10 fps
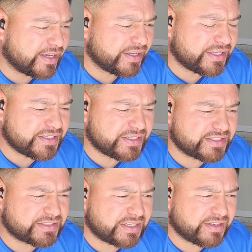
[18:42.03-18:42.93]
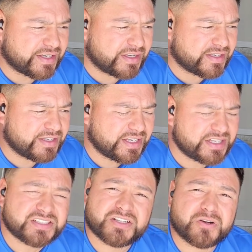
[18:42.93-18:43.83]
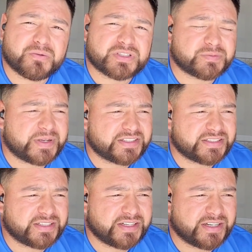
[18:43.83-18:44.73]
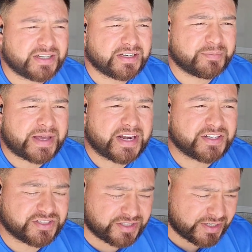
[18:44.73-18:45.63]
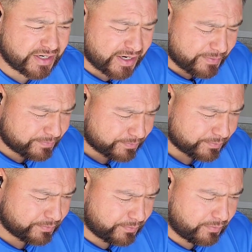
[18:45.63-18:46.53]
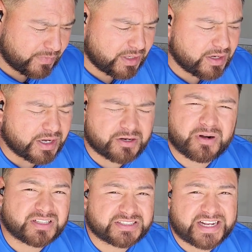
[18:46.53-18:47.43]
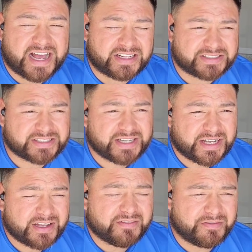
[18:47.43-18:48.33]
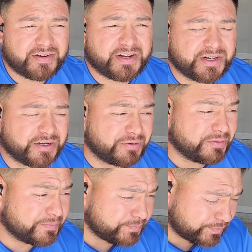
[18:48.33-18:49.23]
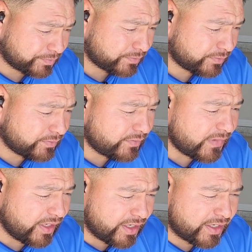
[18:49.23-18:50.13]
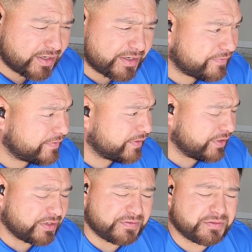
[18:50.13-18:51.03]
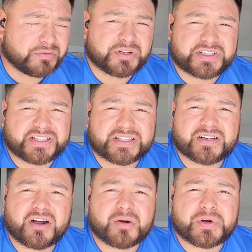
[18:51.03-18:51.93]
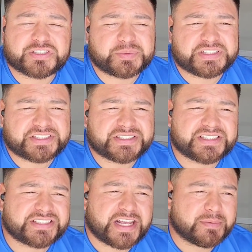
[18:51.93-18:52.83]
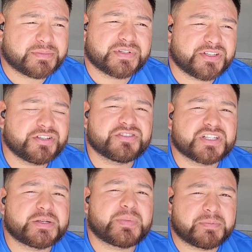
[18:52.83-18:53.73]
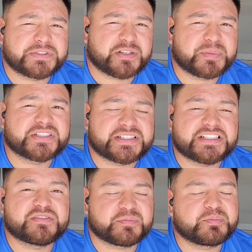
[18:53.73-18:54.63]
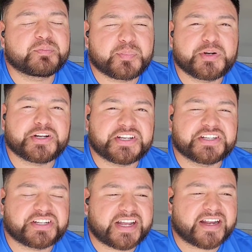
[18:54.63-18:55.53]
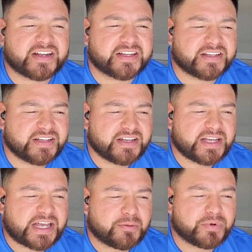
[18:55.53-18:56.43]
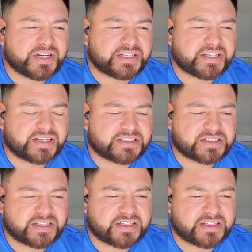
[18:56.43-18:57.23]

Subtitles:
He's a known, respected manager across Dallas, very known. If you've worked in the car wash business, his name usually pops up because he's pretty good at what he does.